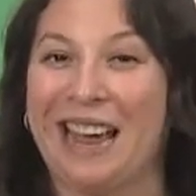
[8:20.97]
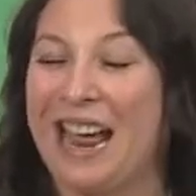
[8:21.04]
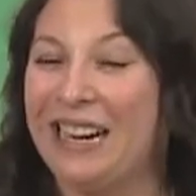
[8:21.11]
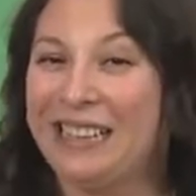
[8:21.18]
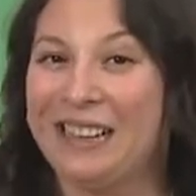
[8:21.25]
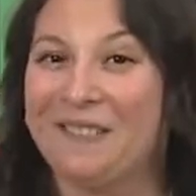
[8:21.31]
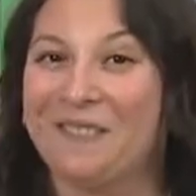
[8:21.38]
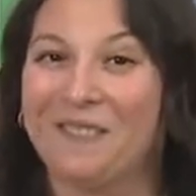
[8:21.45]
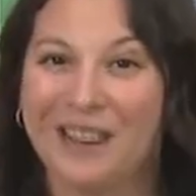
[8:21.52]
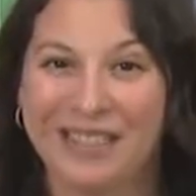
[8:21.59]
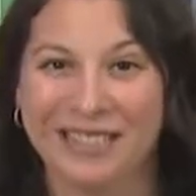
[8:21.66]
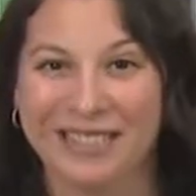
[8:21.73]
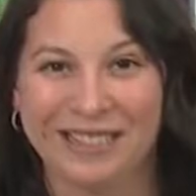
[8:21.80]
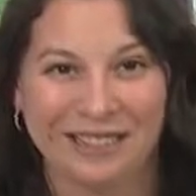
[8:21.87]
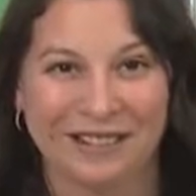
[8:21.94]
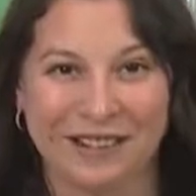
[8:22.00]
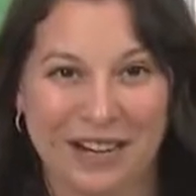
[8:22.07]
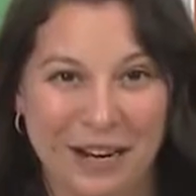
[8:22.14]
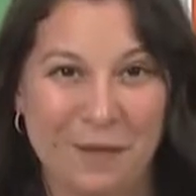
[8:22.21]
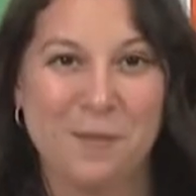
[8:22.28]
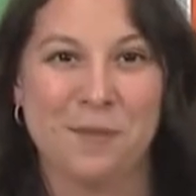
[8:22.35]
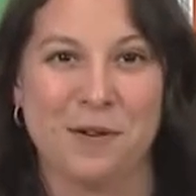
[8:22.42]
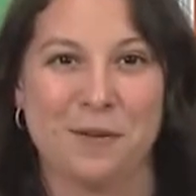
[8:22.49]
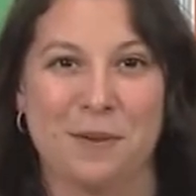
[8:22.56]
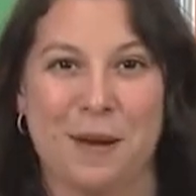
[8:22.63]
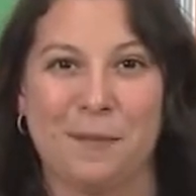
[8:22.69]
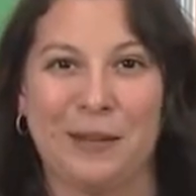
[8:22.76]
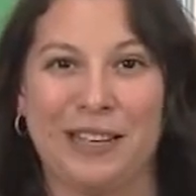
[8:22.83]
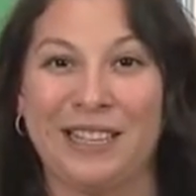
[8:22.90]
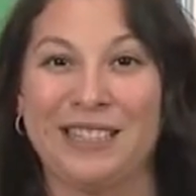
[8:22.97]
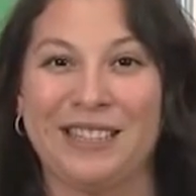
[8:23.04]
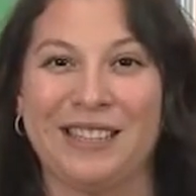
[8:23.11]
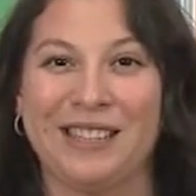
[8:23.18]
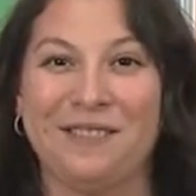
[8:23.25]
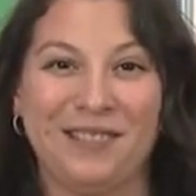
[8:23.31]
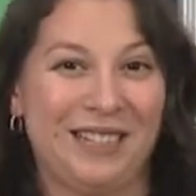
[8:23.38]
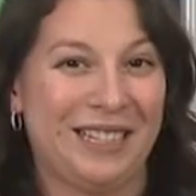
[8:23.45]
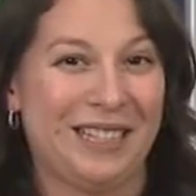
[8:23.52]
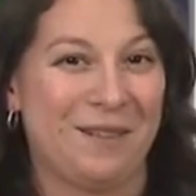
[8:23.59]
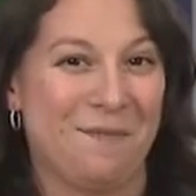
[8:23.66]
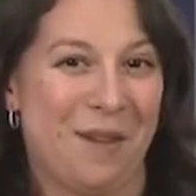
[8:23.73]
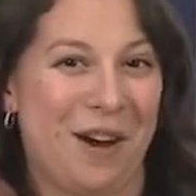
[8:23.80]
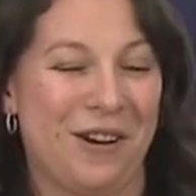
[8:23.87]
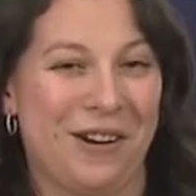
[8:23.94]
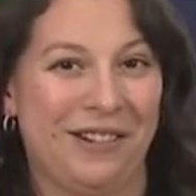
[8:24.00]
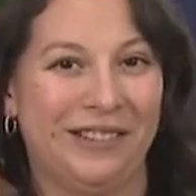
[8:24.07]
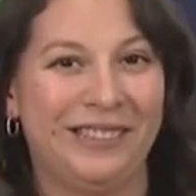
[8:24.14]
I can't wait to learn even more about plants with you tomorrow.